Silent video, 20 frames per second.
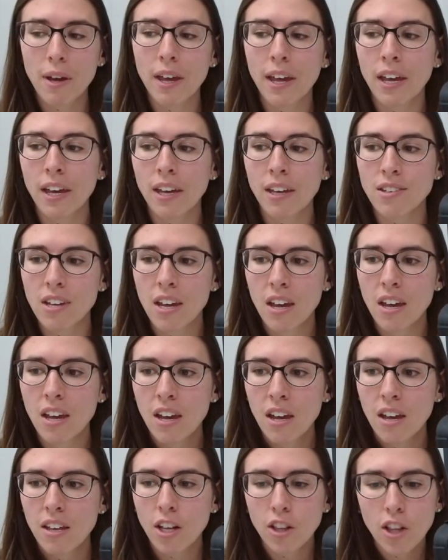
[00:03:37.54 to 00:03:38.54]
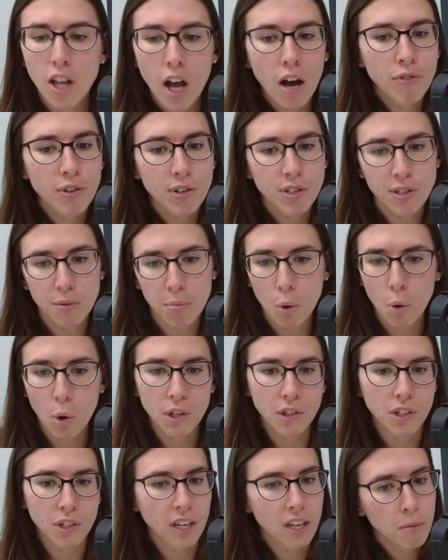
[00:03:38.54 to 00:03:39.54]
and the love, the support,
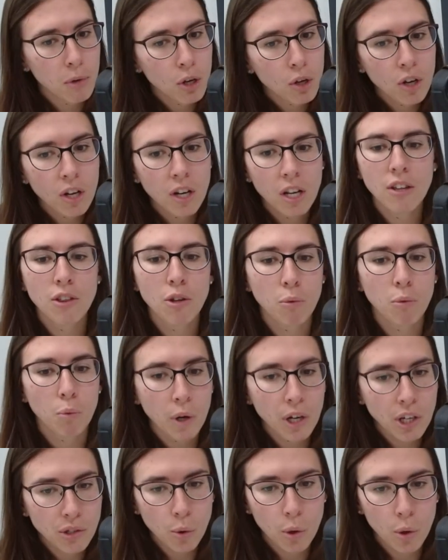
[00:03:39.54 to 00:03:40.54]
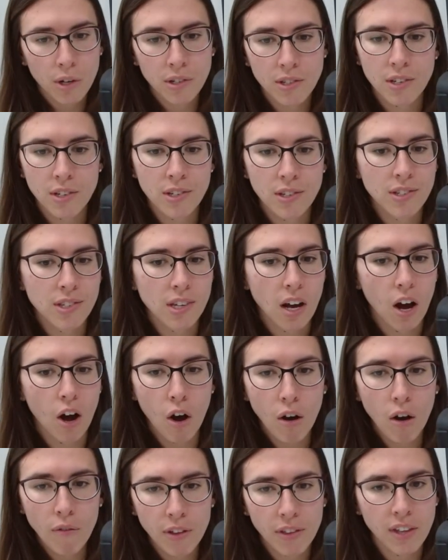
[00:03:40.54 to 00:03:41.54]
the community, the resources, all
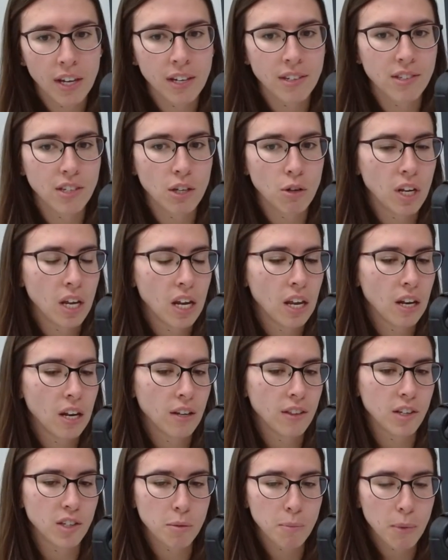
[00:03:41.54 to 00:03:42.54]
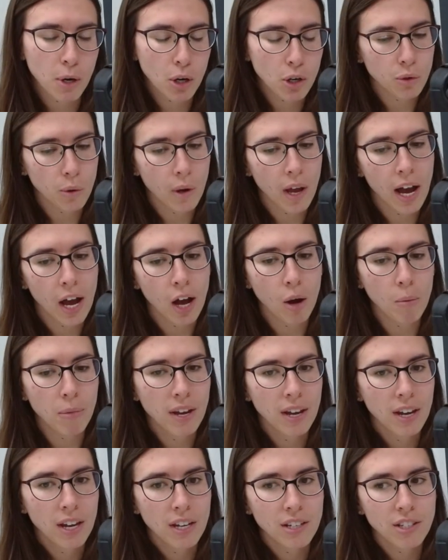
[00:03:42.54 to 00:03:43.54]
the things you need, the spiritual help,
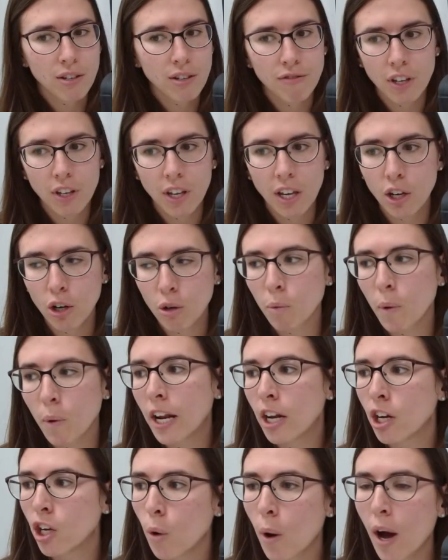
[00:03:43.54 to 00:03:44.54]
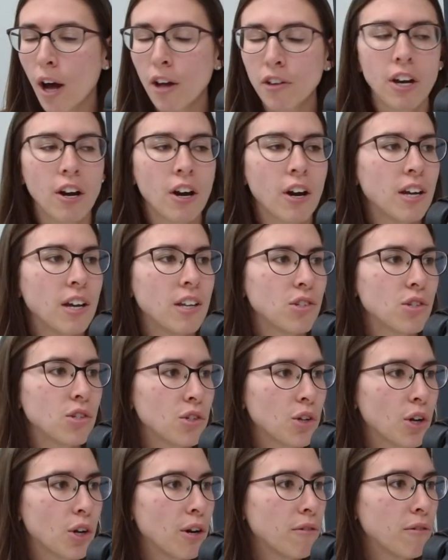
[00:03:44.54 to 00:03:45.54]
to feel like you're ready to go out there and
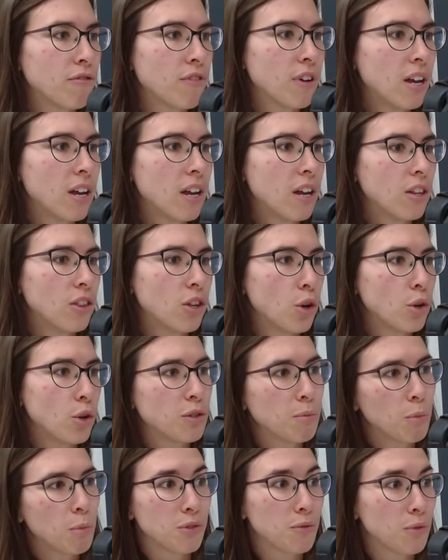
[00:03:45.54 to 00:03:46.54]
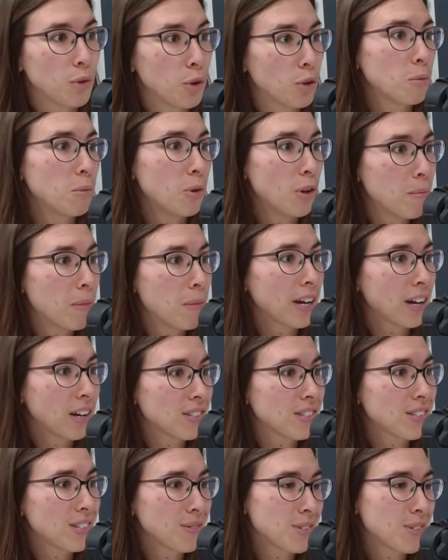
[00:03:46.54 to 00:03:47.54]
serve those most vulnerable among
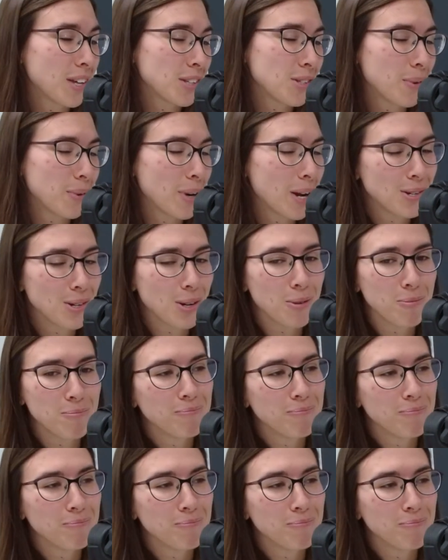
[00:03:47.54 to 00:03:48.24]
us. So that's what I do.